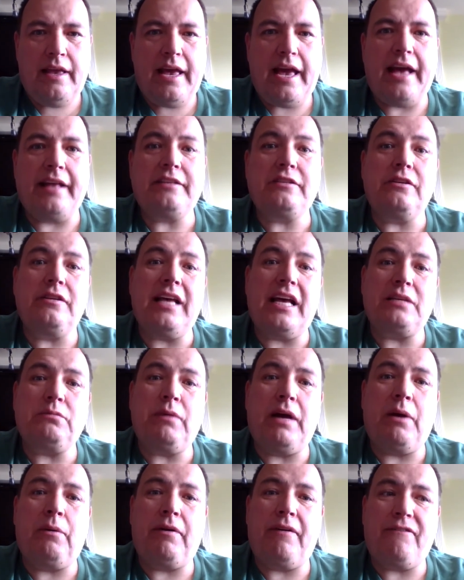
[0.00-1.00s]
And so that's
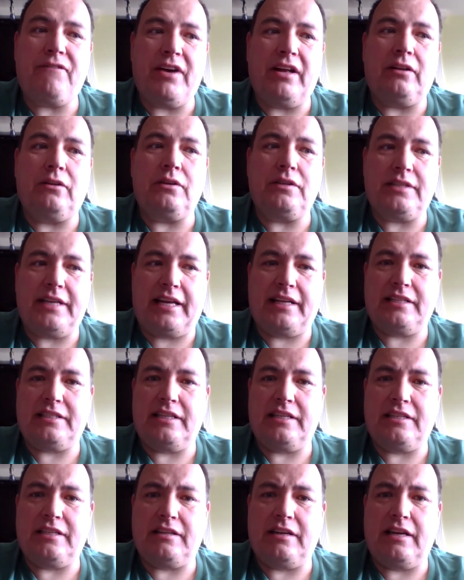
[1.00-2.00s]
why we're fellow saints
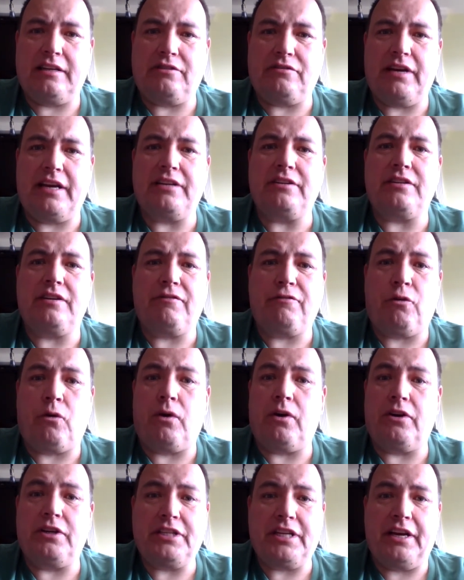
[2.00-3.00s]
and, strangers and
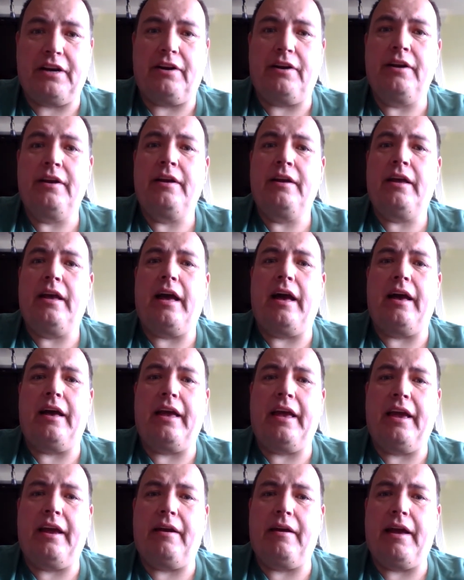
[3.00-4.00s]
foreigners here, uh,
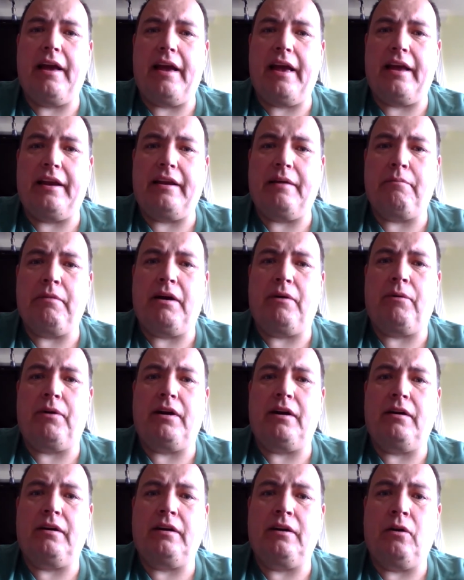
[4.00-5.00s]
here and but
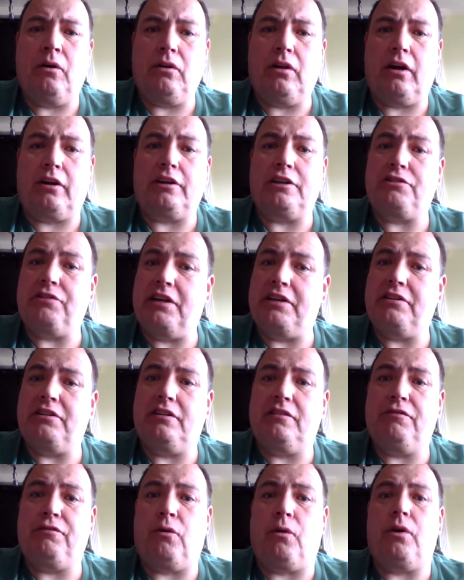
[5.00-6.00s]
we're no longer
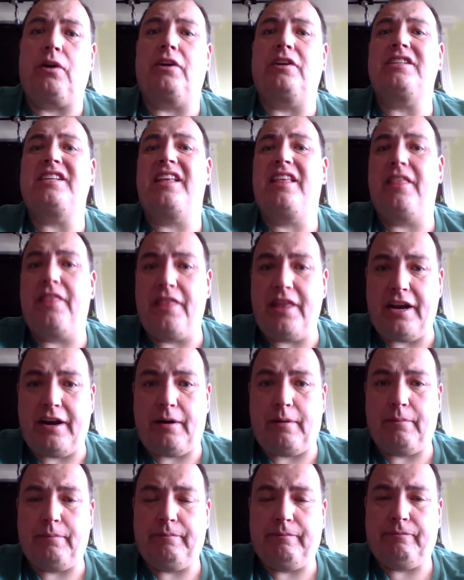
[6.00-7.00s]
strangers and foreigners
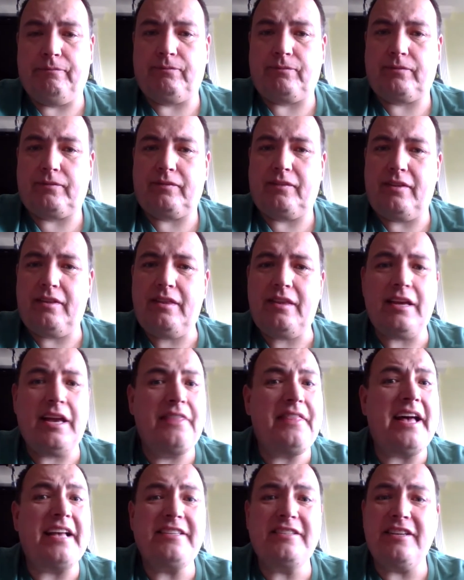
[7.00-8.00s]
there.
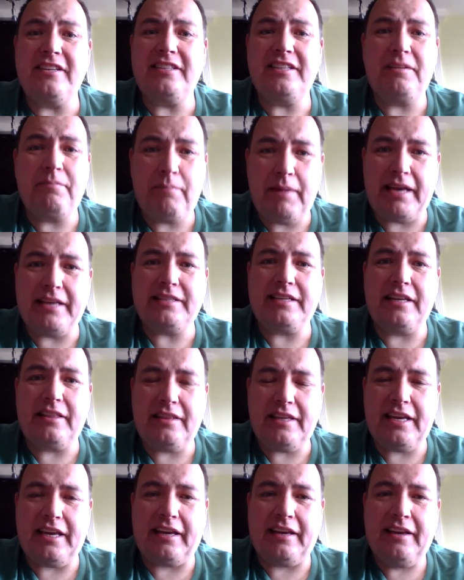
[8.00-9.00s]
And that's such an amazing
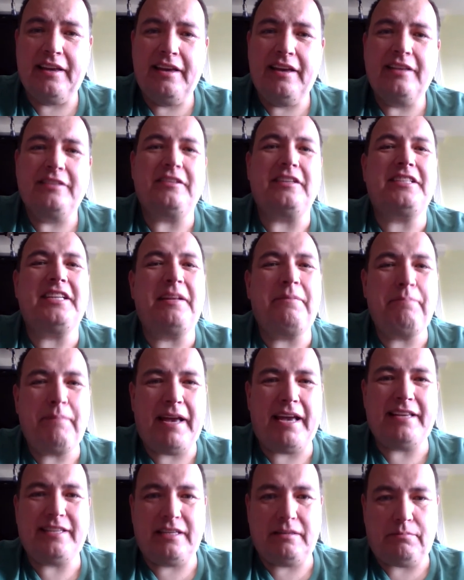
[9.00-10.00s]
thing, such an
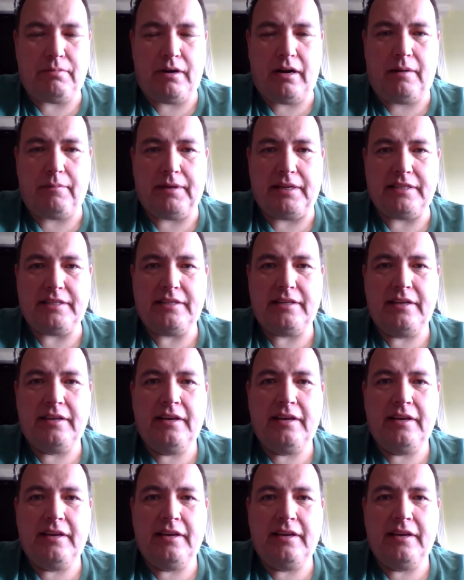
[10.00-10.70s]
amazing promise.